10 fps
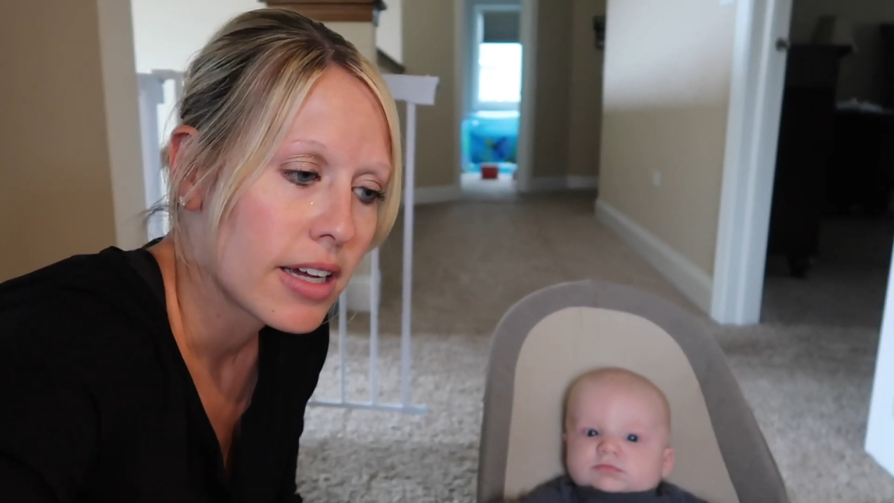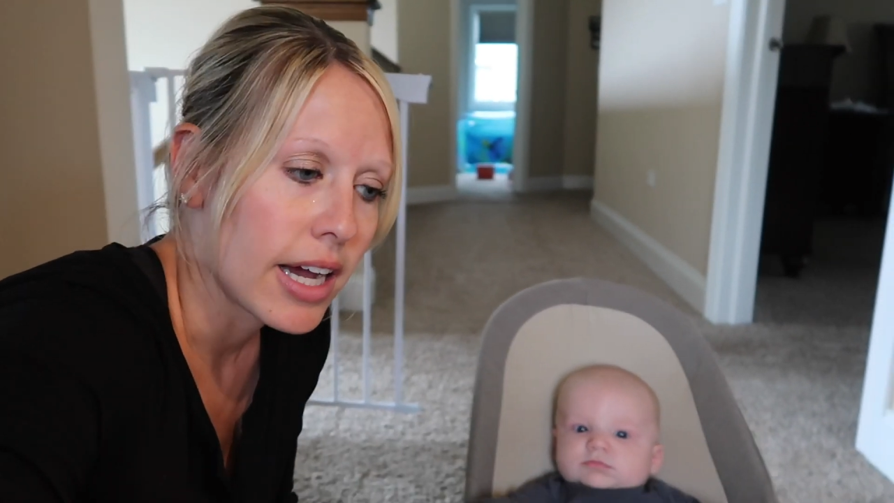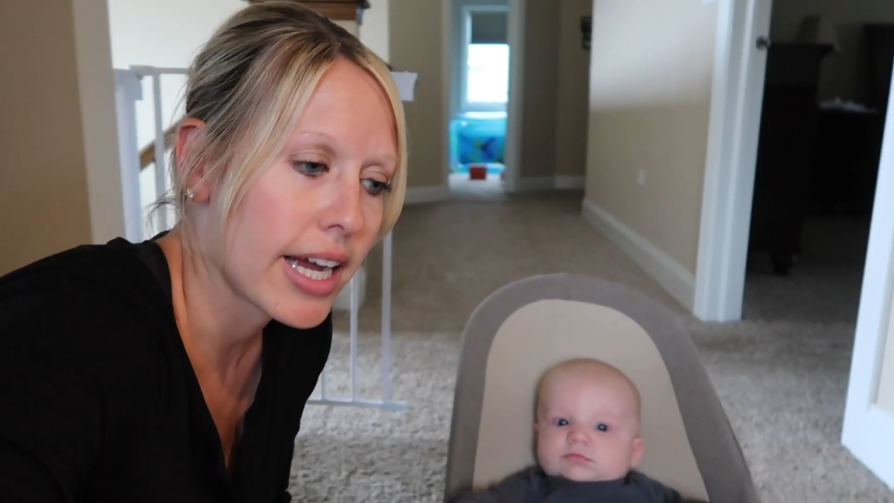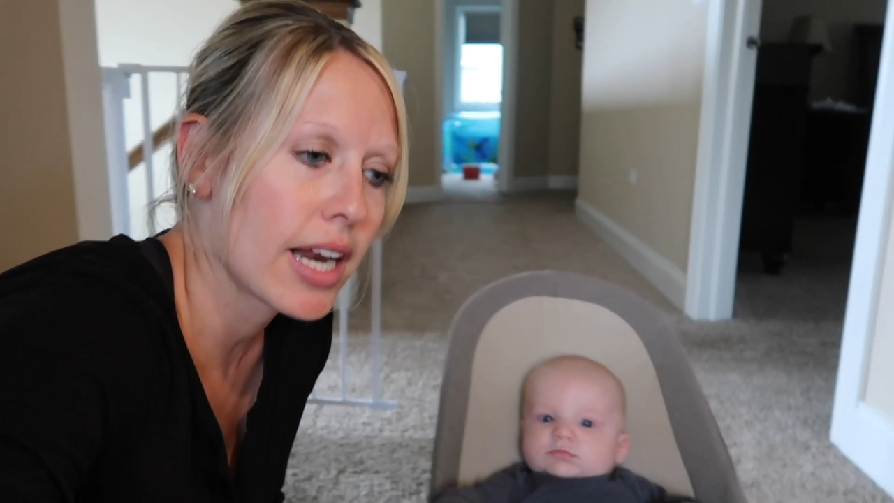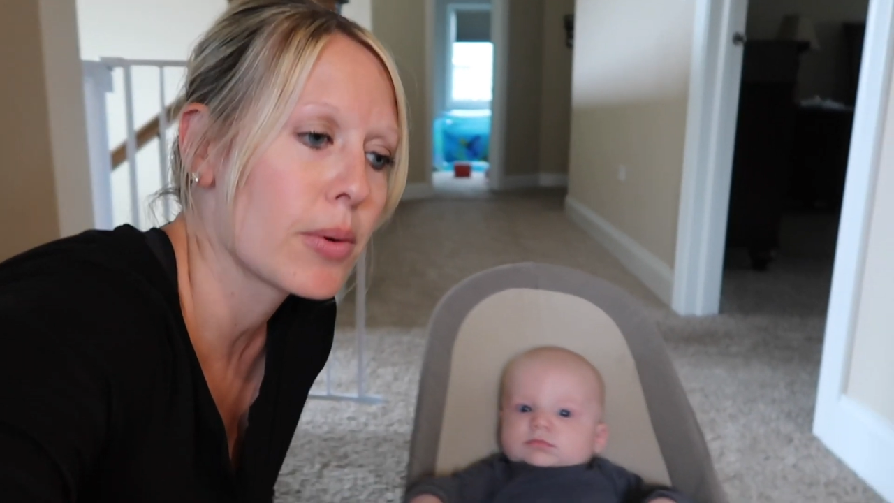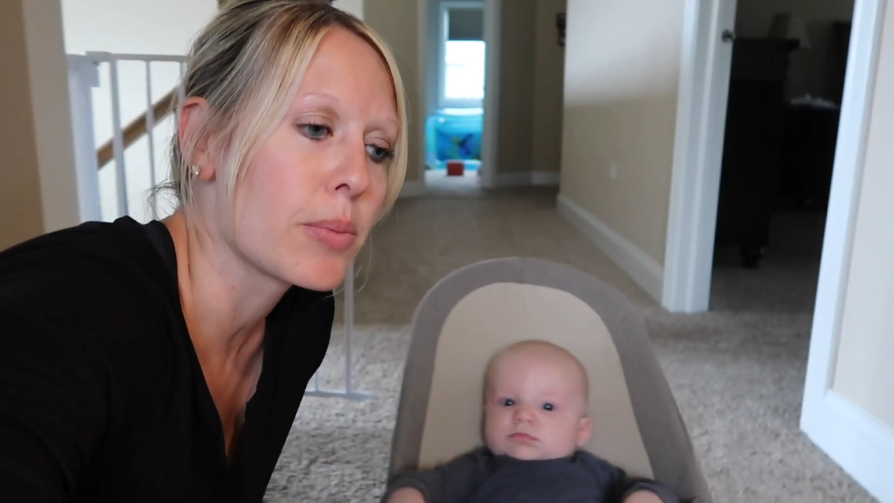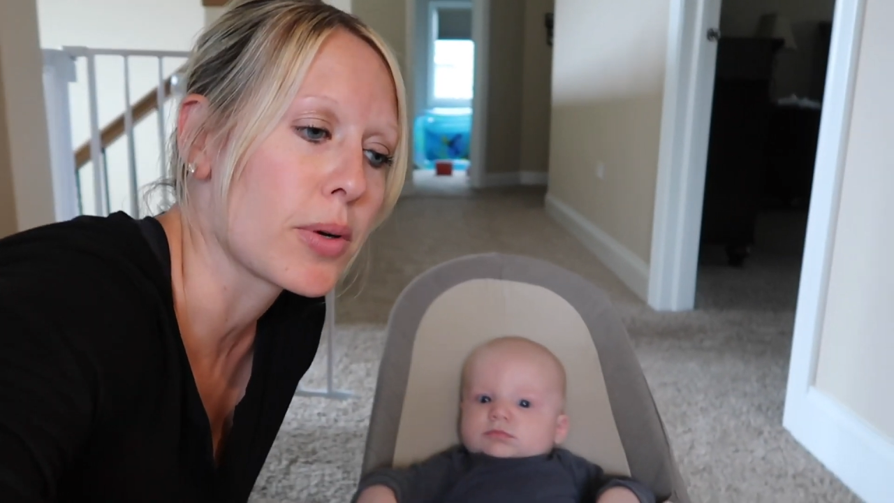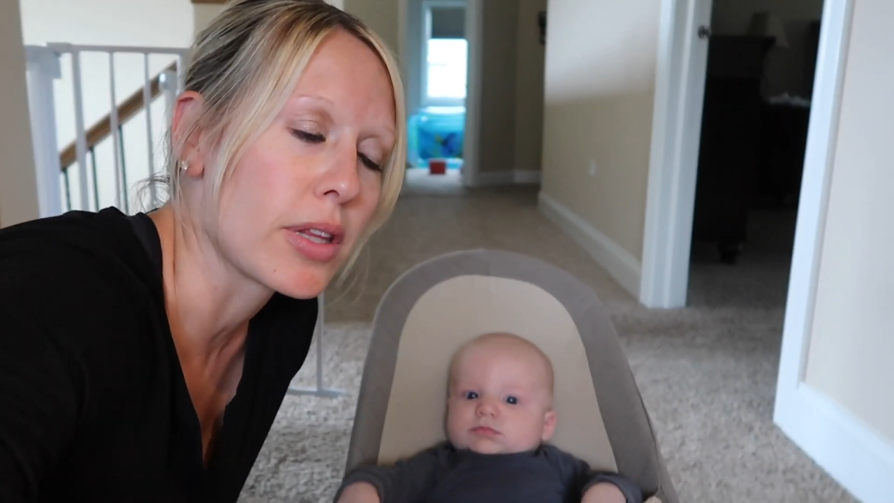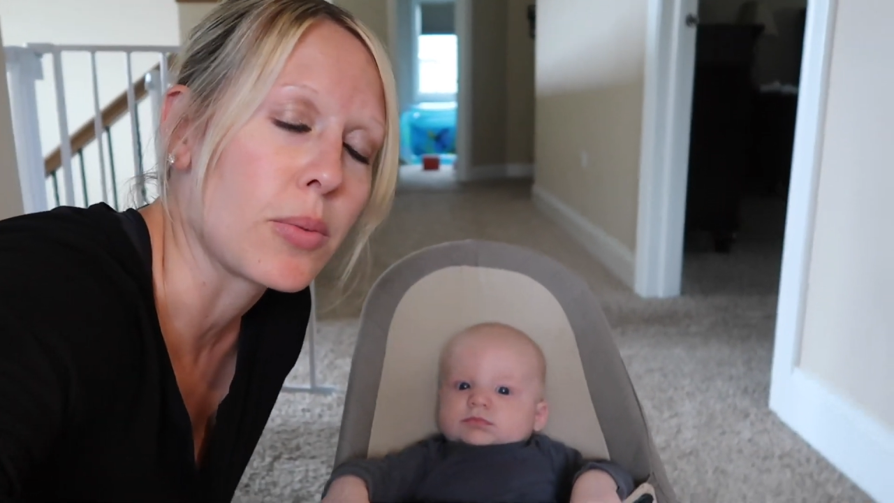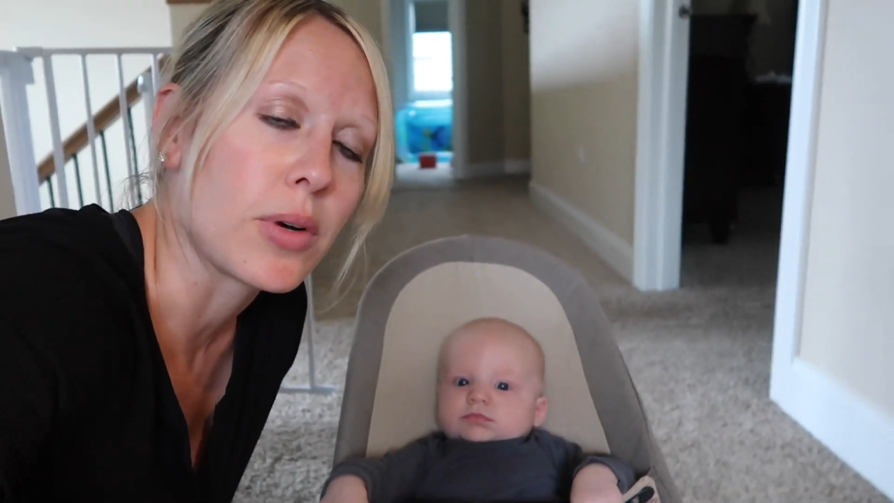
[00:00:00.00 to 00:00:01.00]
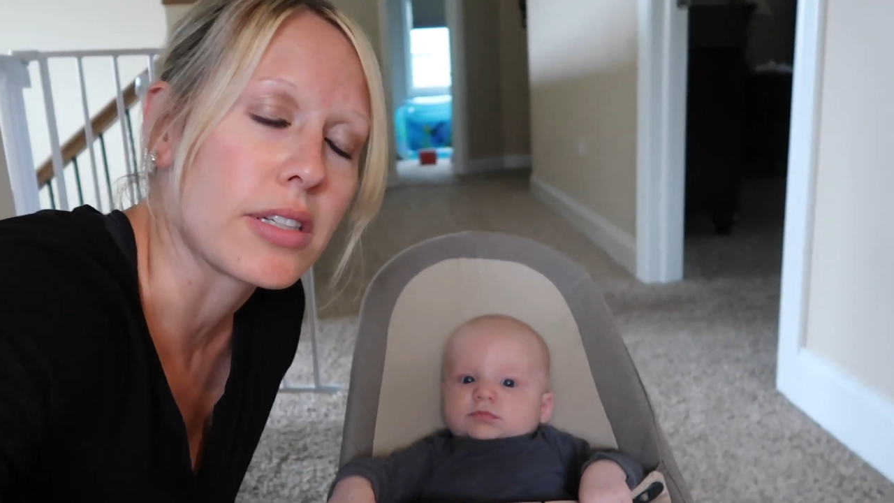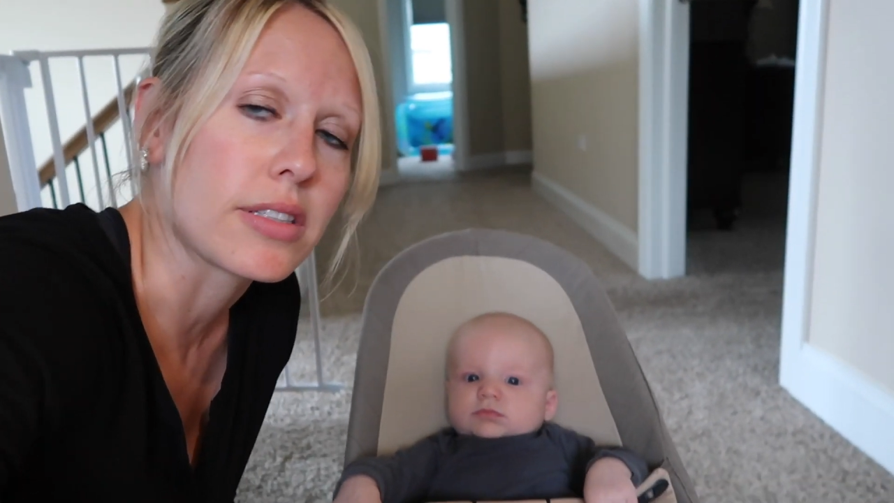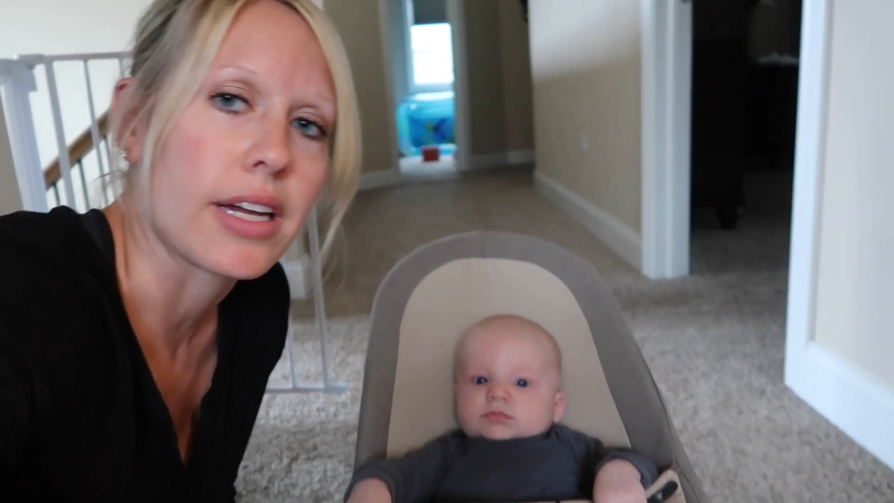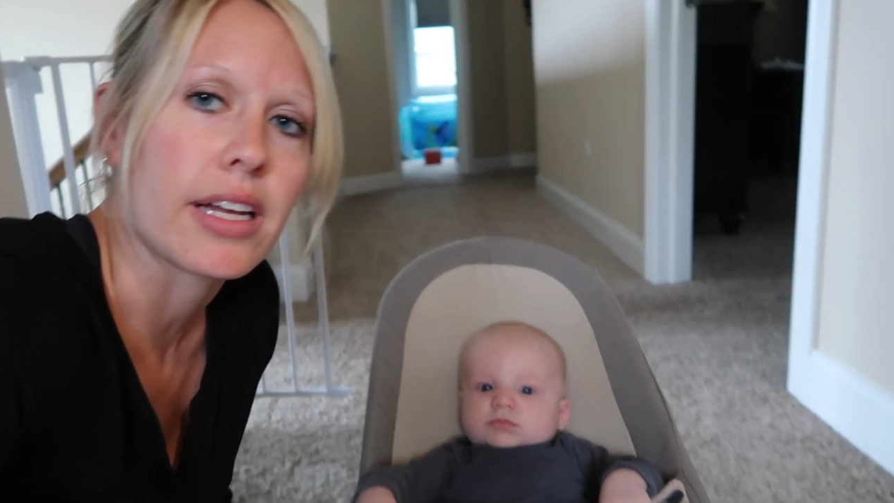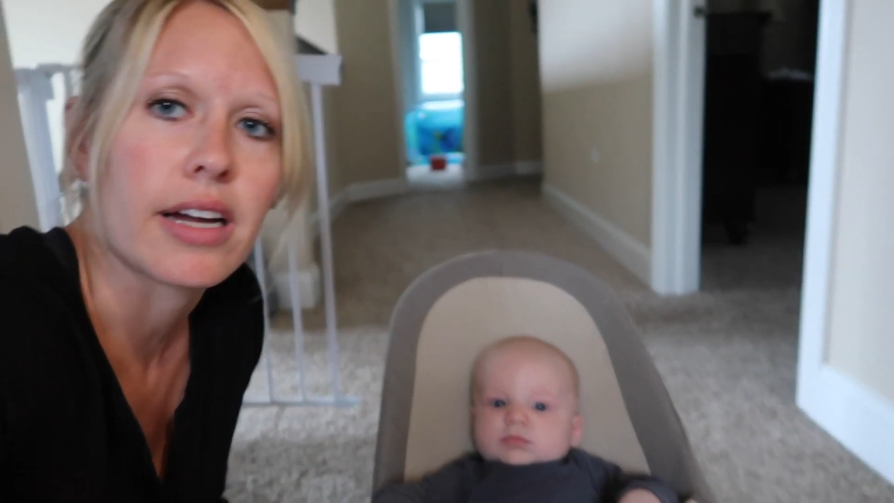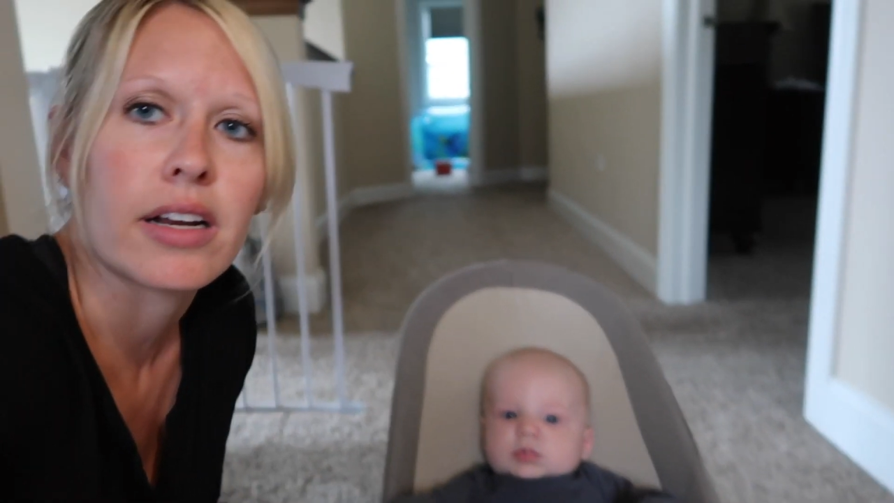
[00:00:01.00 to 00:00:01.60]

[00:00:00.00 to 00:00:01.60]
I got it when Brinley was like,